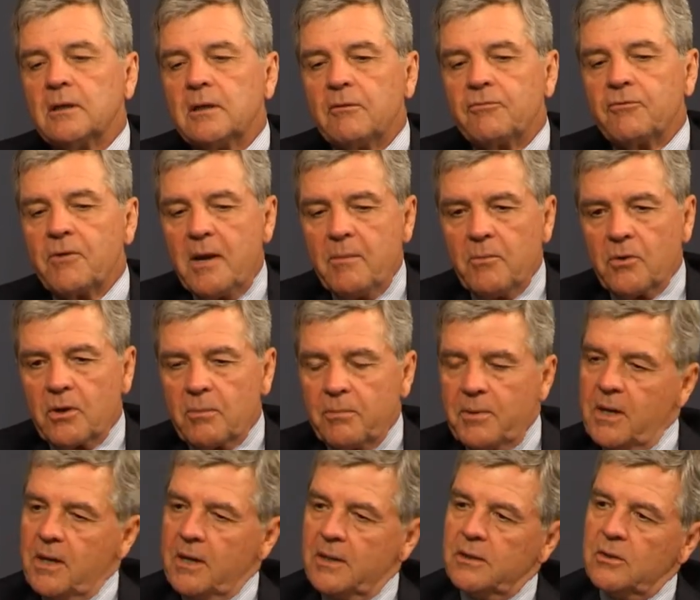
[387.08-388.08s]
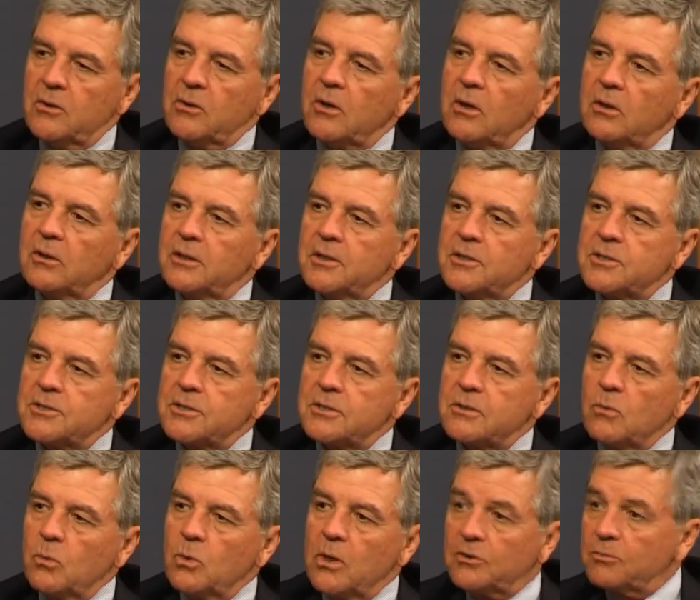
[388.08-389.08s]
framework behind it all is
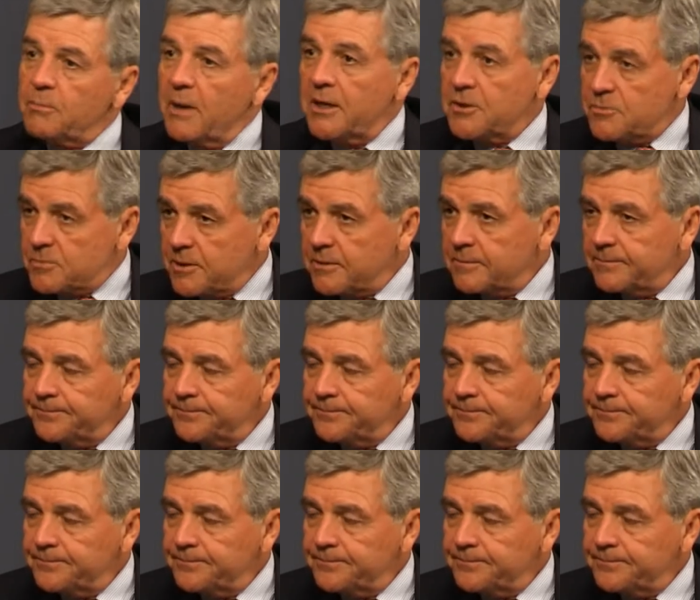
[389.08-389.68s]
wealth management.